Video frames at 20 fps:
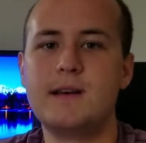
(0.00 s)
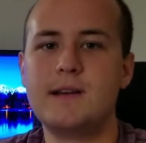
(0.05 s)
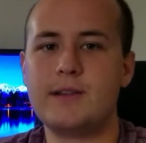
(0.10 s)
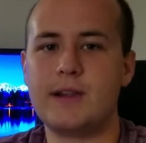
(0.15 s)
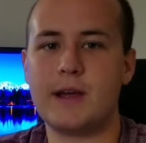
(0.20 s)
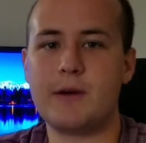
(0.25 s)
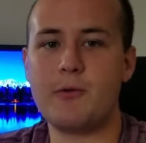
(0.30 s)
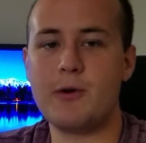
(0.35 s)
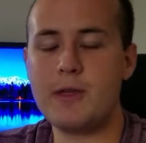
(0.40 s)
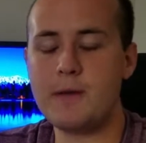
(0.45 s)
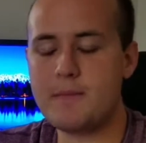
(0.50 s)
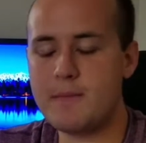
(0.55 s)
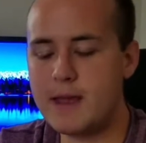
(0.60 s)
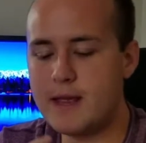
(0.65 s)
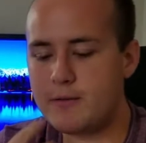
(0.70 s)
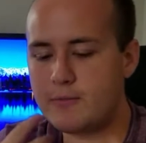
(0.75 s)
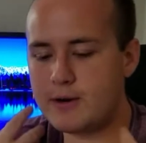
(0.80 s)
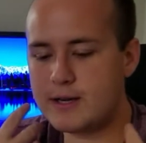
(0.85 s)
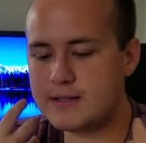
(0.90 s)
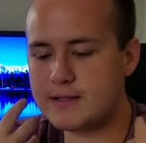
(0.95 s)
Like one of the
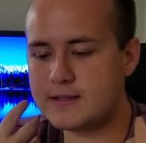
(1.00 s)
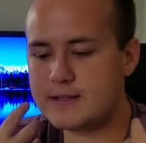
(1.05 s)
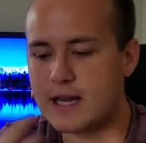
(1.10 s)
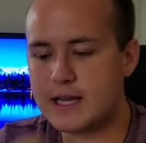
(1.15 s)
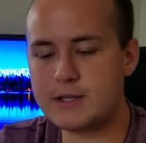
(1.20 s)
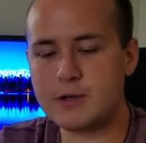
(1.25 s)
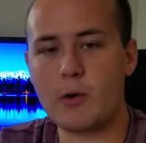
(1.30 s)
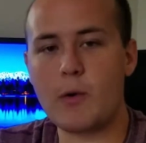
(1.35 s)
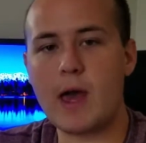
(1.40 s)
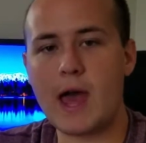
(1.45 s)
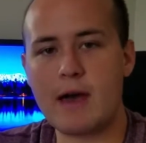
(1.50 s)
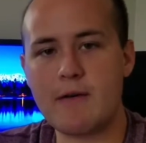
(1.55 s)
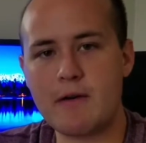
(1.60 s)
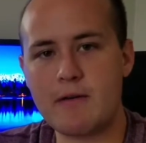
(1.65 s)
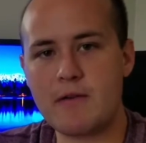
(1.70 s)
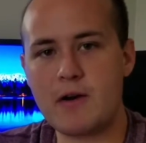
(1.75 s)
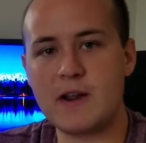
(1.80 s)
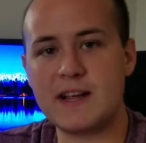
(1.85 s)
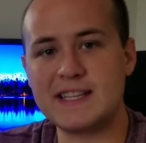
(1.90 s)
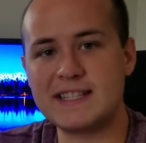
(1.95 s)
main reasons I don't have
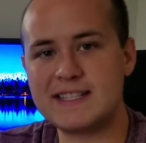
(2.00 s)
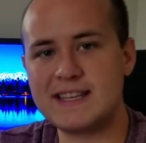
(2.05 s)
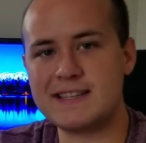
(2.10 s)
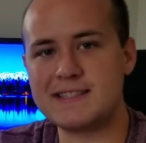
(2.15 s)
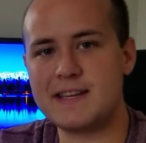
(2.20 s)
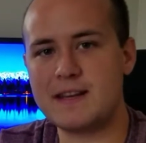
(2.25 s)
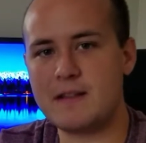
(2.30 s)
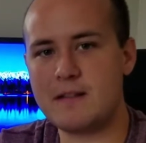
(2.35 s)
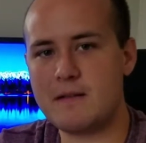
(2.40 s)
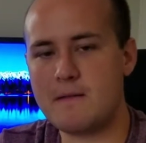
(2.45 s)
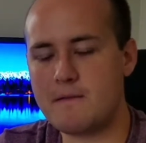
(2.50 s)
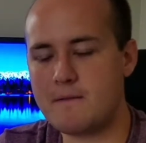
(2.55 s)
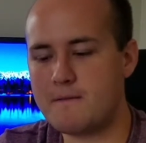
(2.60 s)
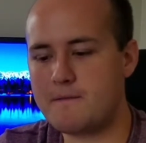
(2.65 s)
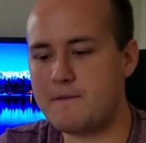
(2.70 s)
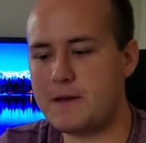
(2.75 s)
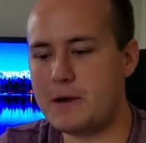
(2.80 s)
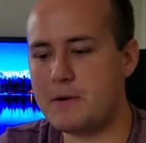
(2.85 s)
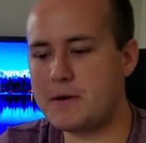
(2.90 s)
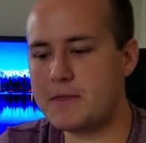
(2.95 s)
a very consistent
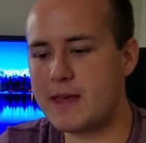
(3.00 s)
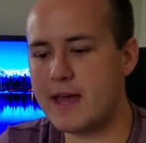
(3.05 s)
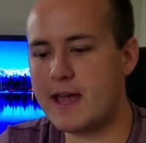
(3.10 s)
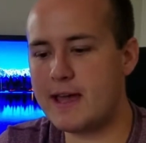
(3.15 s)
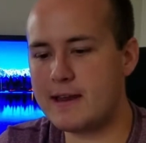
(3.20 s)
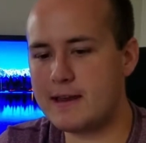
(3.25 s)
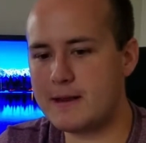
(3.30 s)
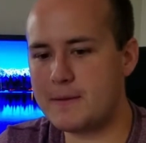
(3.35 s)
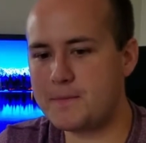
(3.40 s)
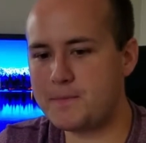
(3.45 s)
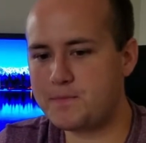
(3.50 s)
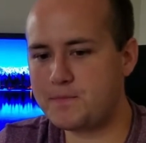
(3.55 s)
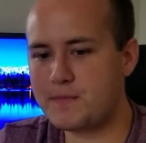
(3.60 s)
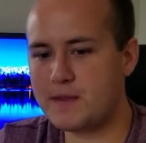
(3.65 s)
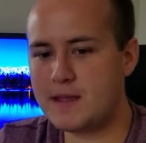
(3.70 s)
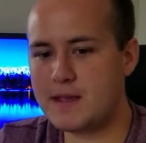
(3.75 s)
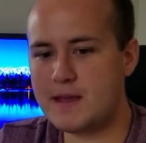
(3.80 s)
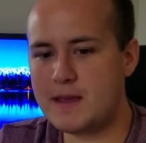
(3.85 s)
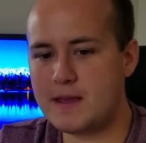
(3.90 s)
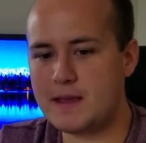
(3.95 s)
feel with that
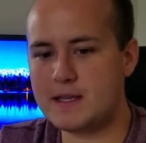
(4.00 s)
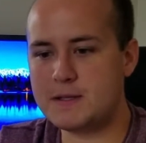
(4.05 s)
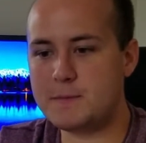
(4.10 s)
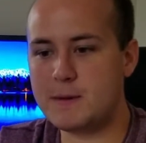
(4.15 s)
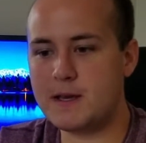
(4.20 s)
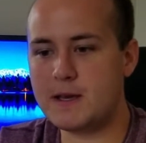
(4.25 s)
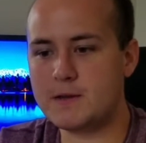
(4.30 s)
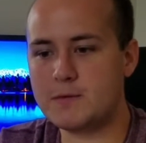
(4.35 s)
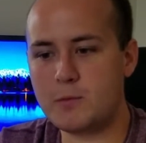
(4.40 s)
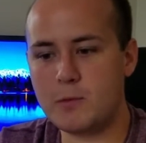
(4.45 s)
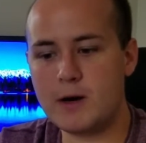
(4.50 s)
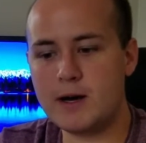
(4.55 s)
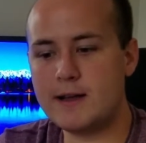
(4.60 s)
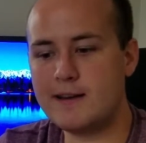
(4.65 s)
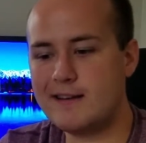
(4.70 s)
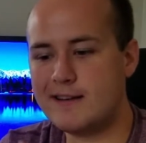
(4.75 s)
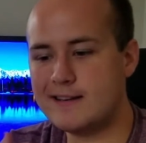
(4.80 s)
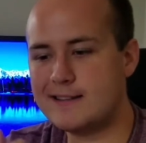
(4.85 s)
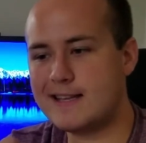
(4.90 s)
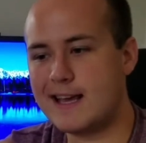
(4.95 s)
is because
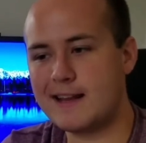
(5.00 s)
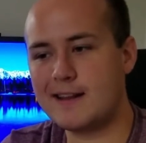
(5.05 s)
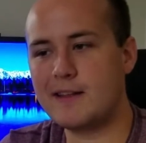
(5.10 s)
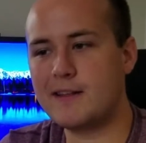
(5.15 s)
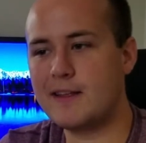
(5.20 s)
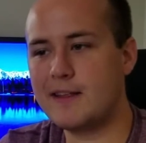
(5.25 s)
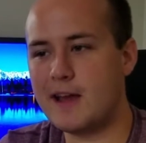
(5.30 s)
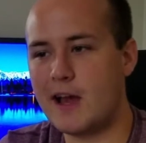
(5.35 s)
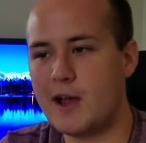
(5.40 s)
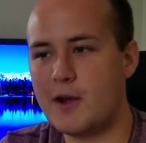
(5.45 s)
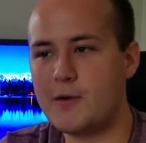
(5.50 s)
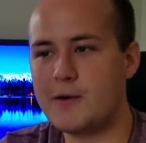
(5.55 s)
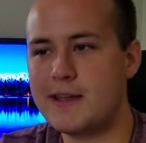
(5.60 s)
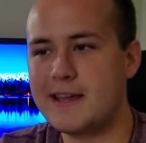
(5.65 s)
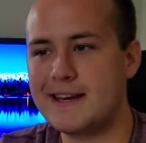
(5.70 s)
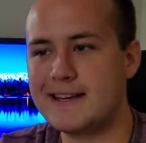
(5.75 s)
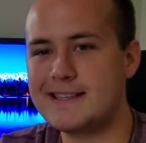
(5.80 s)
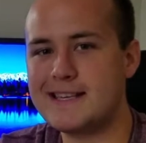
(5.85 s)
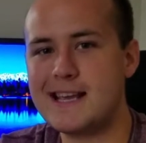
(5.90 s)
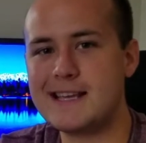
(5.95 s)
one, technically I
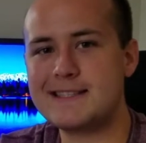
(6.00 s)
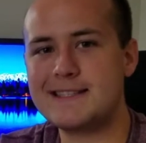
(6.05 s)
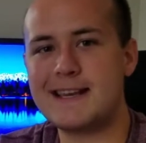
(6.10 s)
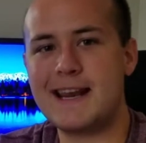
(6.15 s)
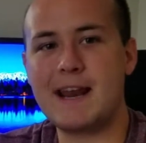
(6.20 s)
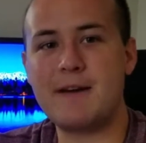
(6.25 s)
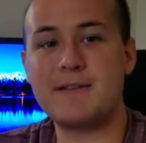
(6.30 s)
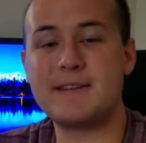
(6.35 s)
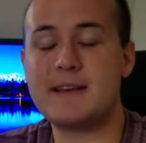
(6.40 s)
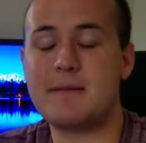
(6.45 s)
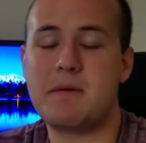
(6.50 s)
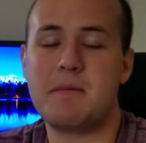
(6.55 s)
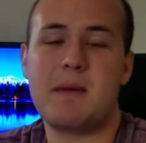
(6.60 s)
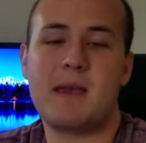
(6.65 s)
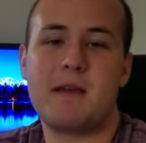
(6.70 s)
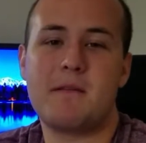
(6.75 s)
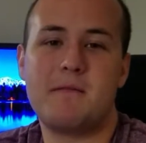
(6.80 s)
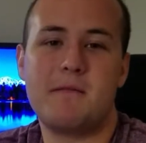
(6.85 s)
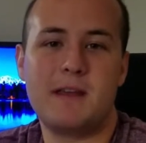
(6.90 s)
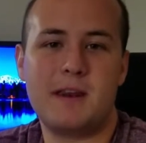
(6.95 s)
get to test it every time I
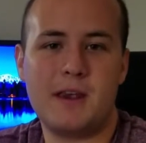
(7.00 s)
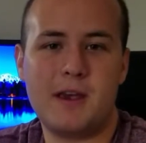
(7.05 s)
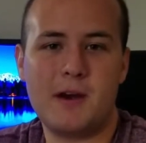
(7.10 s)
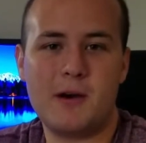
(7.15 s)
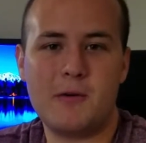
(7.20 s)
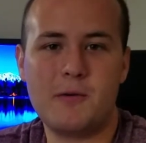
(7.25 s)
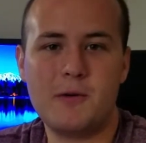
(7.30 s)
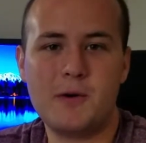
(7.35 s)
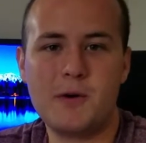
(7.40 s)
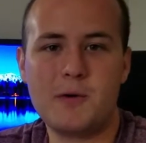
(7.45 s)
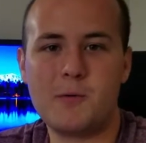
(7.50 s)
make a video.